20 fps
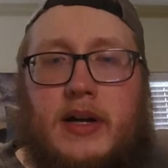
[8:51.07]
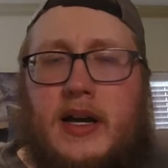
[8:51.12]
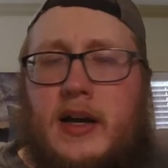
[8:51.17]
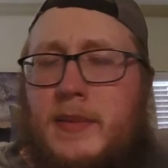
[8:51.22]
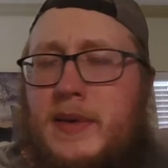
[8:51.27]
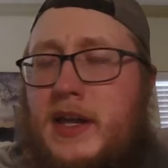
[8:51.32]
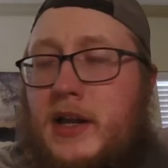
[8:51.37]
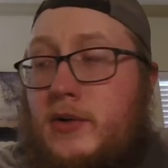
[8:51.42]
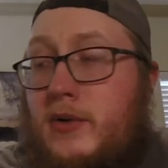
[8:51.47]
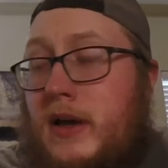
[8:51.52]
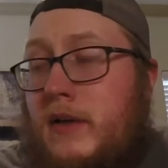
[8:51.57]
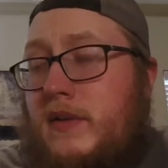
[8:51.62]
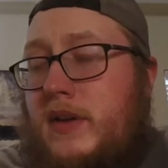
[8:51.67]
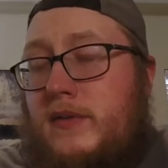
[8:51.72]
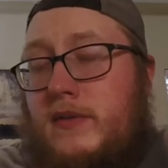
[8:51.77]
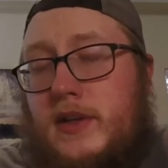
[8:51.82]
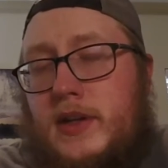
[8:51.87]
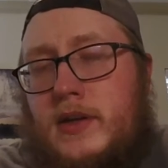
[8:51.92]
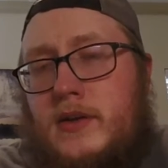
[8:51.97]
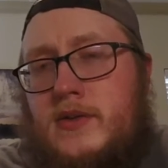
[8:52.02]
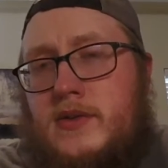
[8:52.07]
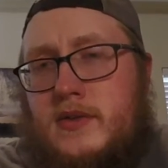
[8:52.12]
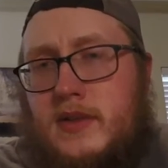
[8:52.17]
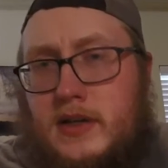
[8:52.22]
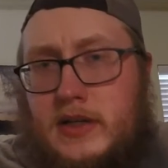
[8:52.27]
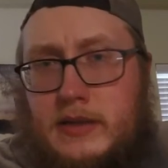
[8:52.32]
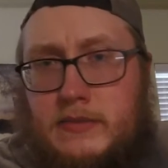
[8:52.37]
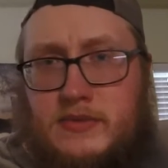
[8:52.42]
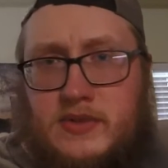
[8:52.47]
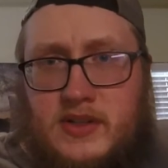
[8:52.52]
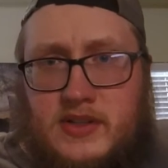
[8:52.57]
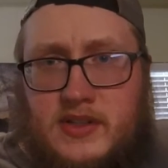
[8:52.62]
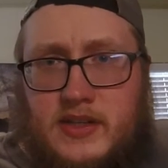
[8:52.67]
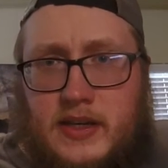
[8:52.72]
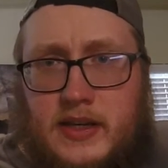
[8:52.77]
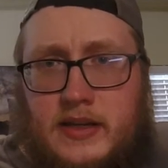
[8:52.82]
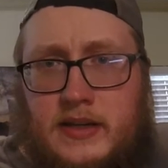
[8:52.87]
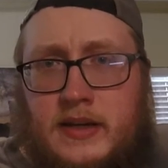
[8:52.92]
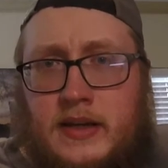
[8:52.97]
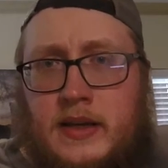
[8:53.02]
I mean, I don't have any videos lined up just
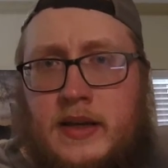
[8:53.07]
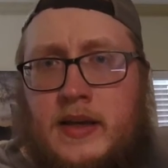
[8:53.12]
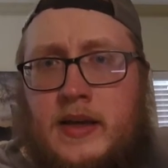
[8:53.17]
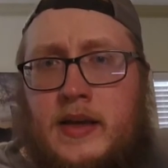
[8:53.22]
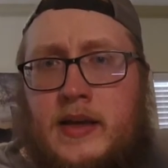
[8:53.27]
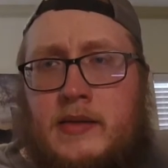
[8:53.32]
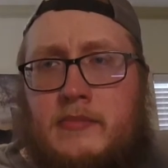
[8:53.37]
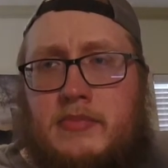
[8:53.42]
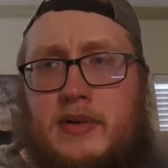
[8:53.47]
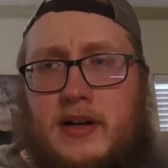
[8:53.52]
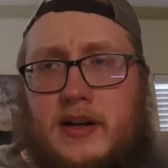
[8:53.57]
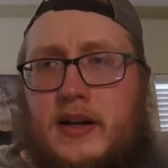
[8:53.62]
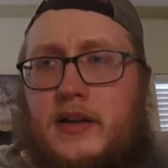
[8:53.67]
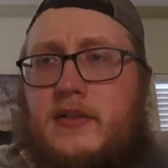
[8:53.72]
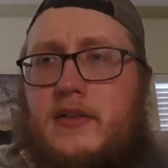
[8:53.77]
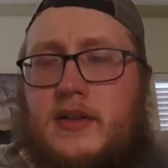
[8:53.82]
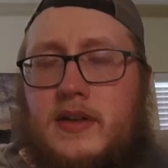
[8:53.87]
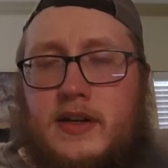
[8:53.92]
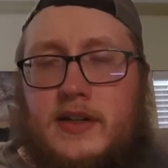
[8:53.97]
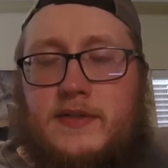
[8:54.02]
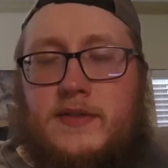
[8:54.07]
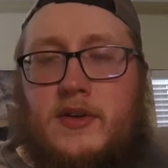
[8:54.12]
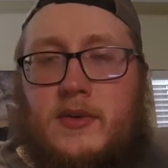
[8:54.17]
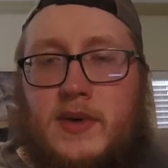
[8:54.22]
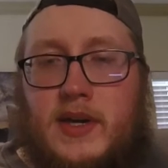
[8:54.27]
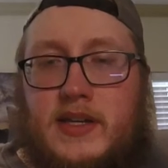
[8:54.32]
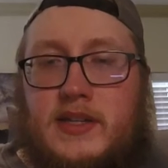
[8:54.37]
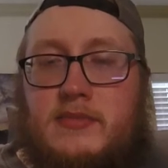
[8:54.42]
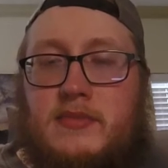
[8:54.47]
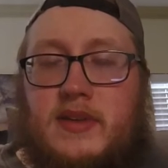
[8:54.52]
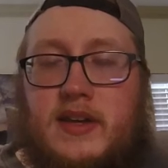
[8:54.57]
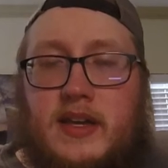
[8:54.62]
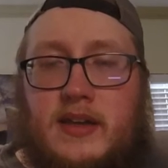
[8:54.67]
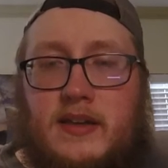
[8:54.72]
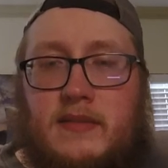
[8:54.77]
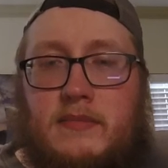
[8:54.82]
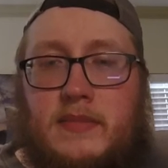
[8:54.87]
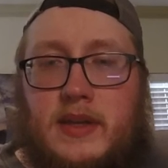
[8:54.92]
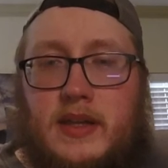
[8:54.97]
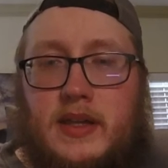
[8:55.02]
yet, but here in the next few weeks, I'm
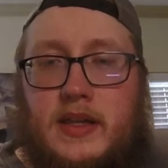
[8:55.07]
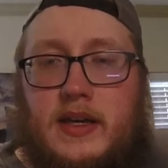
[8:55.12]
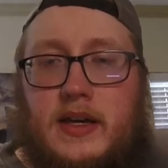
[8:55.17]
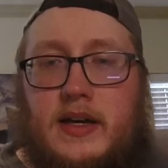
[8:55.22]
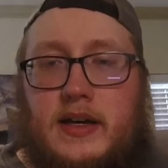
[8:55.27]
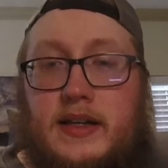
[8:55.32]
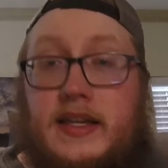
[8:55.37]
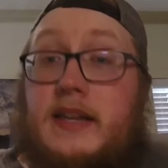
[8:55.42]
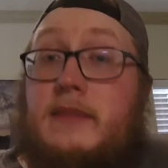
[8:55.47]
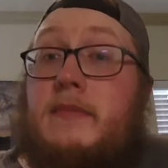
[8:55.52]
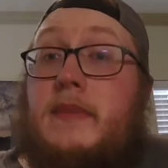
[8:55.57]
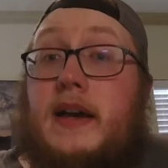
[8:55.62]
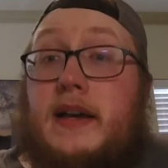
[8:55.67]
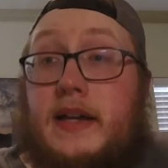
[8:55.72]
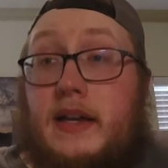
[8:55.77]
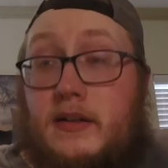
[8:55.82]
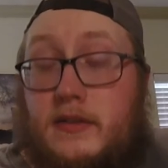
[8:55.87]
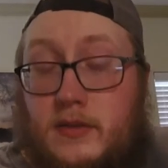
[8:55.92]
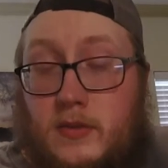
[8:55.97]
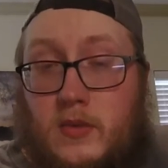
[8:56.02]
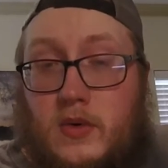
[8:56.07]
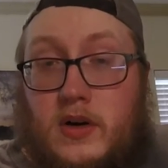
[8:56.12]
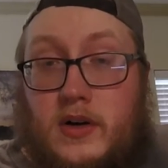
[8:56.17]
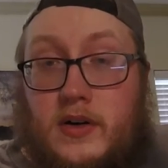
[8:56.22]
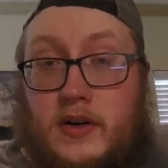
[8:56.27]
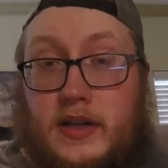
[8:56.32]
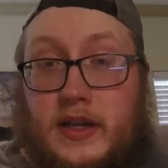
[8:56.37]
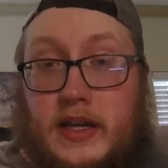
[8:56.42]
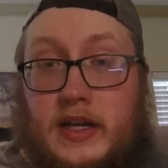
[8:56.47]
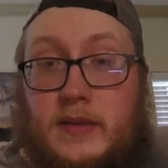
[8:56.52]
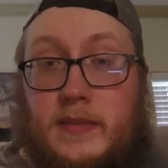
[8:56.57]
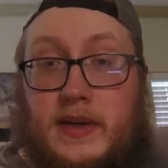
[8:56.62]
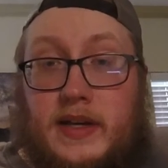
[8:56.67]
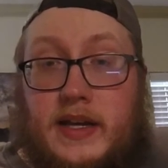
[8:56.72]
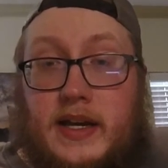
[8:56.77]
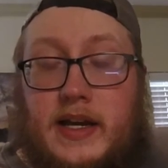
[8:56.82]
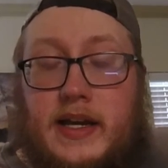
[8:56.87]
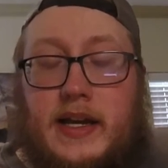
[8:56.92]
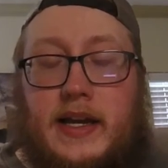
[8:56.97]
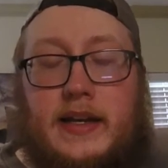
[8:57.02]
going to be getting back out in the water again on my
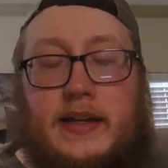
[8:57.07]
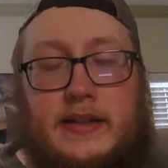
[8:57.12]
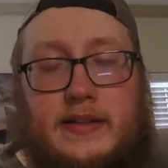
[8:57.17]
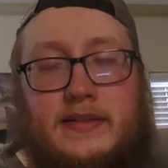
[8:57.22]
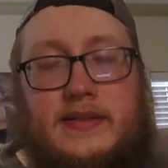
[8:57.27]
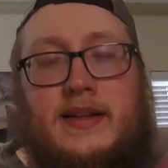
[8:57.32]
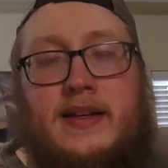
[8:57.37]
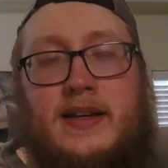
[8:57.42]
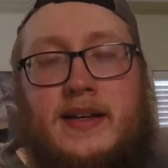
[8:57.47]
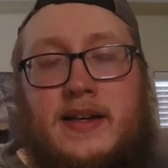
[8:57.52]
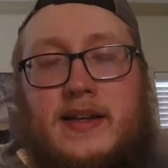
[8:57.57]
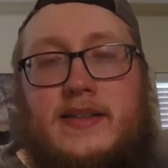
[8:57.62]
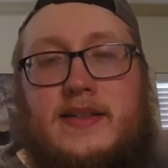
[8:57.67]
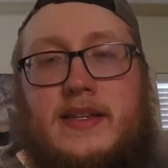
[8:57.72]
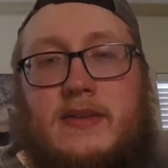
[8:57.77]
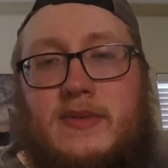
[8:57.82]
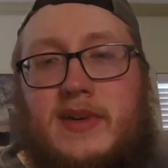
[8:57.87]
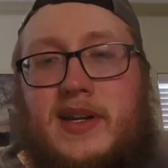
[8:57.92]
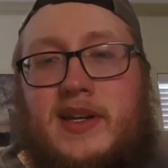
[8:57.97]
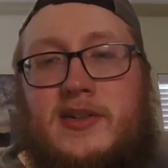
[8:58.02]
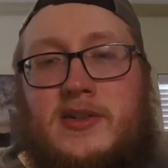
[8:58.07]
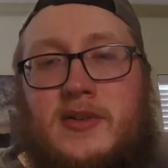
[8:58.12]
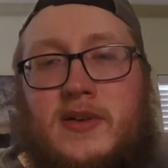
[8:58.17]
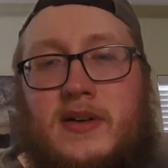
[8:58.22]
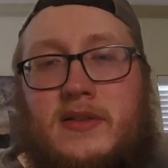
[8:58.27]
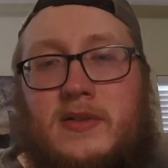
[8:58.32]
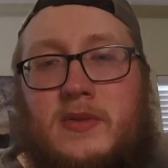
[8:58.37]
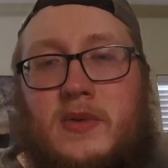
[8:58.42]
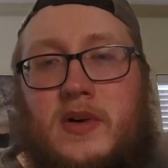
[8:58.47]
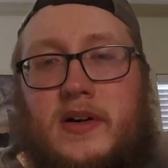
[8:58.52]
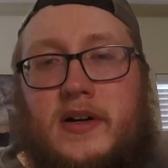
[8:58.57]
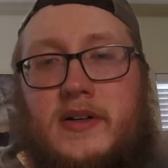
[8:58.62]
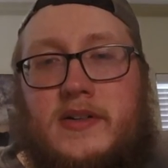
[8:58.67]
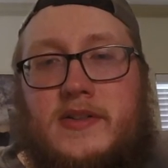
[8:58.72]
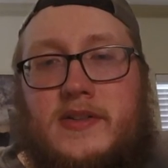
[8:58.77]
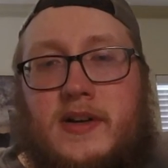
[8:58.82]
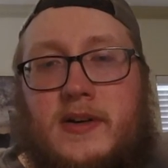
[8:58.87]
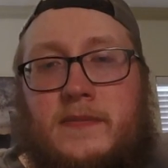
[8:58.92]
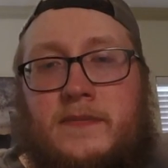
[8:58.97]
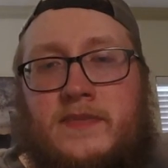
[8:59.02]
kayak and seeing what I can do out in the water.
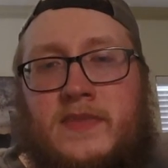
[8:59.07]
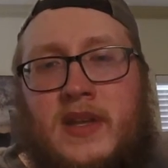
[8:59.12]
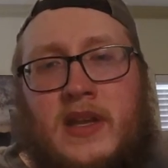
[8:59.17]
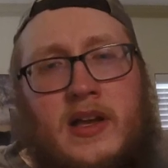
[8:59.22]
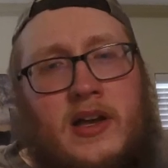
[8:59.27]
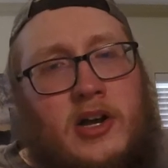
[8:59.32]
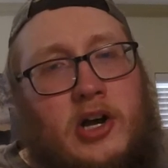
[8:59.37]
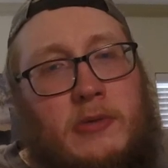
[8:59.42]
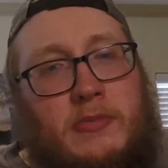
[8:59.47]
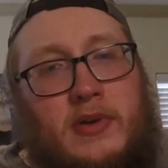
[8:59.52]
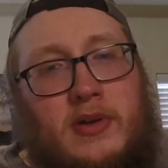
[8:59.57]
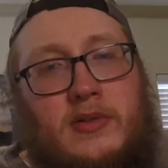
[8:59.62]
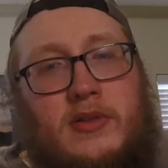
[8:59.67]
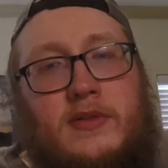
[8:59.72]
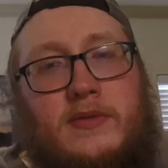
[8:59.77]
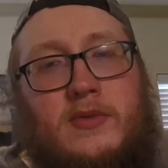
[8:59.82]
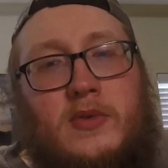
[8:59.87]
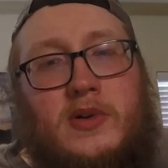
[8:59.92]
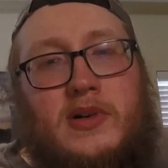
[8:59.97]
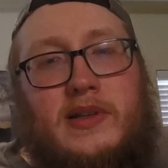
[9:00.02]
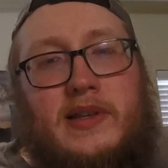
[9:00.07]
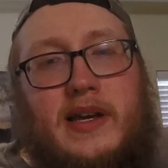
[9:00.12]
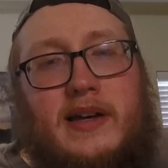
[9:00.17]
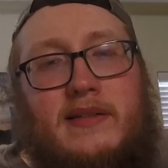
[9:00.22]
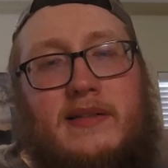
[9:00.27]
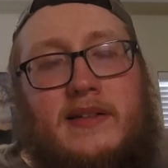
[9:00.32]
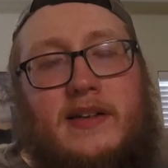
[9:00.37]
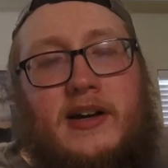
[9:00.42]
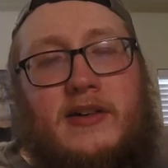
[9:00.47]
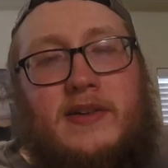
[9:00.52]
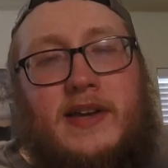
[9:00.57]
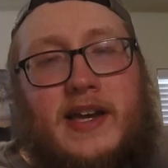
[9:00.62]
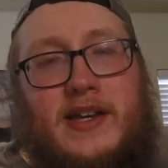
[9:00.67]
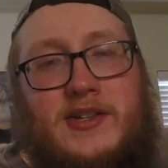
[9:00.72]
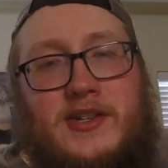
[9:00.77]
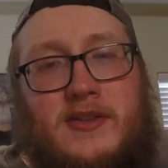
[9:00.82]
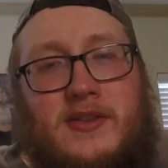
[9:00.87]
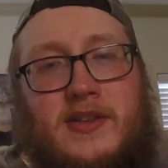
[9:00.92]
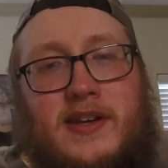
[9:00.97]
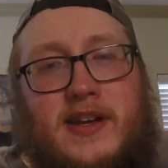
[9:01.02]
So, hope you all look forward to that, and I'll
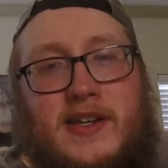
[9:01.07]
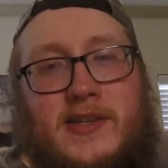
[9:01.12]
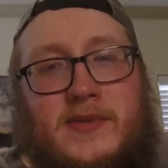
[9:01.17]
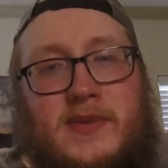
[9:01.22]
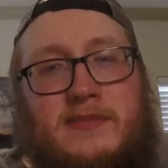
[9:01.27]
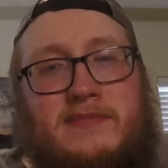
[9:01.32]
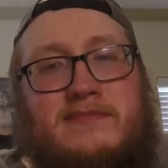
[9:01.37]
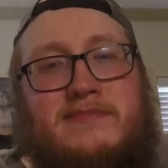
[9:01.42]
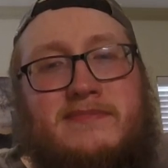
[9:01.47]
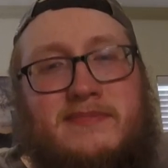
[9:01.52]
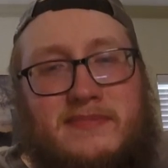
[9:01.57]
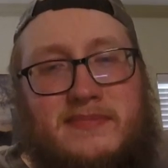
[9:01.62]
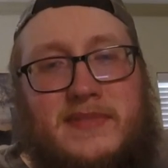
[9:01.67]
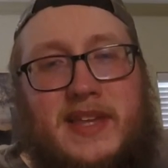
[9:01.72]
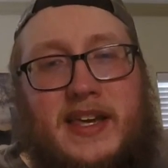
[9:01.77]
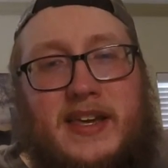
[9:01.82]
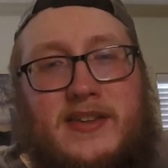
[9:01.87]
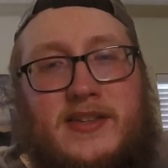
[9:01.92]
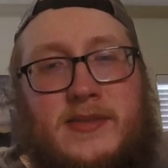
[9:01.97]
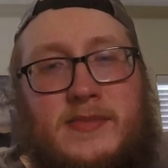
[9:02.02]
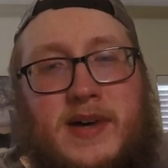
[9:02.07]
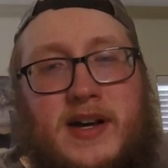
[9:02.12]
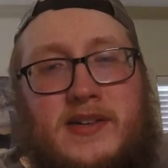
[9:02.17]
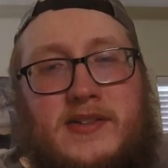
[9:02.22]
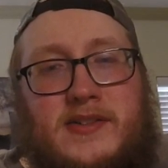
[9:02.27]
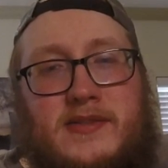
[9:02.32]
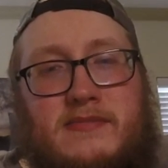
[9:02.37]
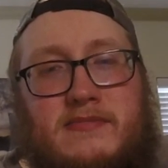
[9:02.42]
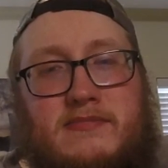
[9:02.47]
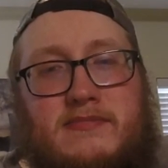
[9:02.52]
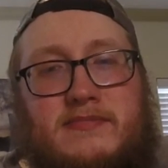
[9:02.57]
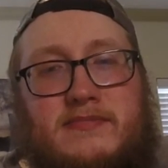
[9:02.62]
catch you on the next one. Thank you so much.